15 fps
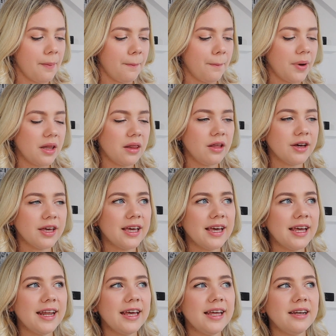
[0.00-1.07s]
But looking
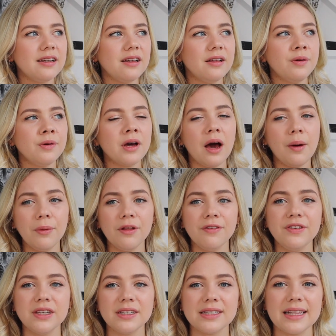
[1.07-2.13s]
at it a couple
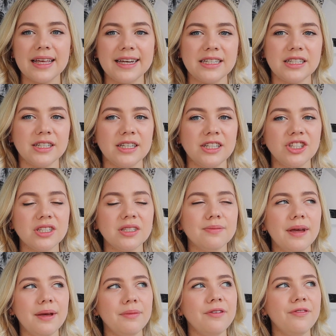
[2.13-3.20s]
of years later, it just
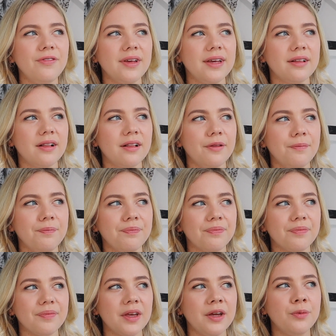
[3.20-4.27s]
made me feel...
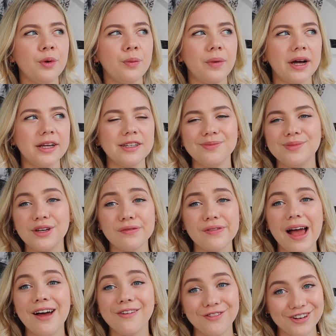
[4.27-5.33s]
It reminded me of
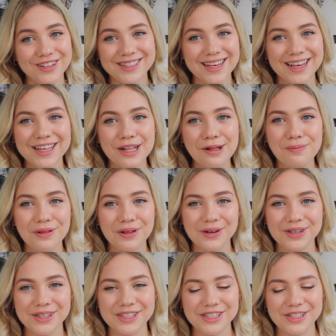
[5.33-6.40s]
every single
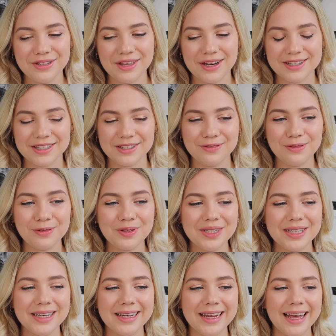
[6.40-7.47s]
blogger in
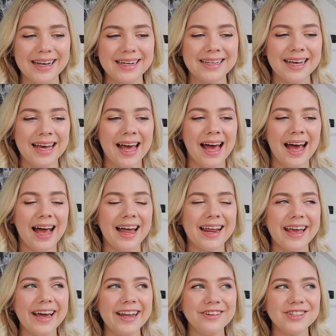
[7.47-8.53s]
2014, and I
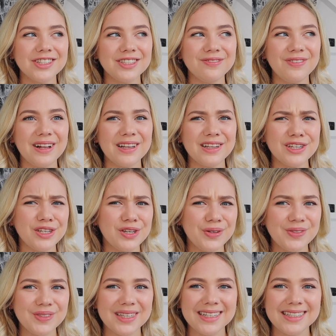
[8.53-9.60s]
kind of just felt
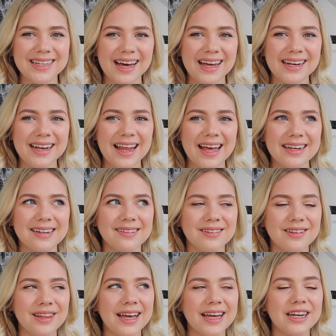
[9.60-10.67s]
used and done and
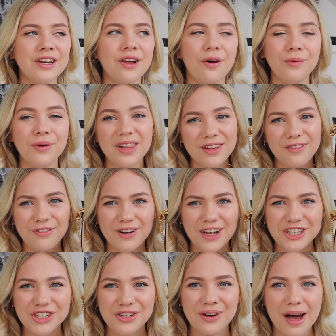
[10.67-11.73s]
like not really
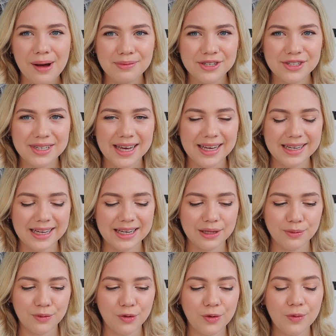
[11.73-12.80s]
fresh or up to date
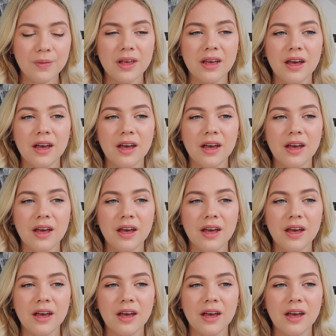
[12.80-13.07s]
anymore,